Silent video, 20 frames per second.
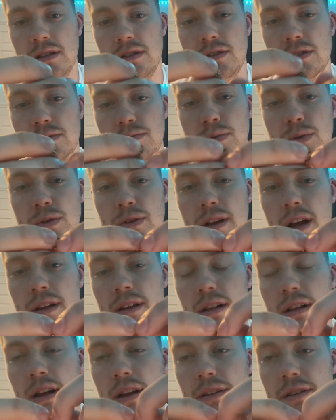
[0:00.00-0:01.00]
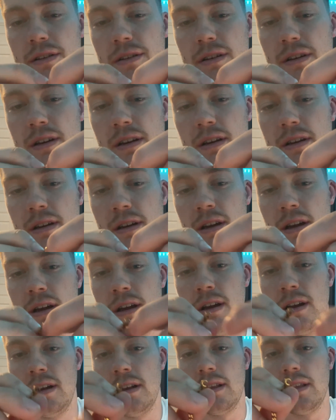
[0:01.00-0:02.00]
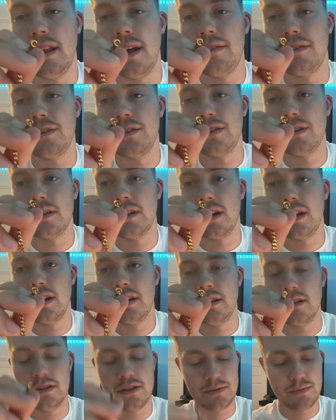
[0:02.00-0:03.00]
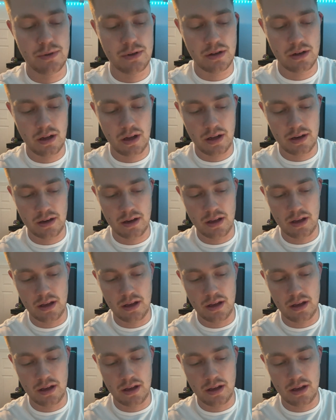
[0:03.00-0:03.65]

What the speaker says: You just pull down the leather lever, and then you just put it on.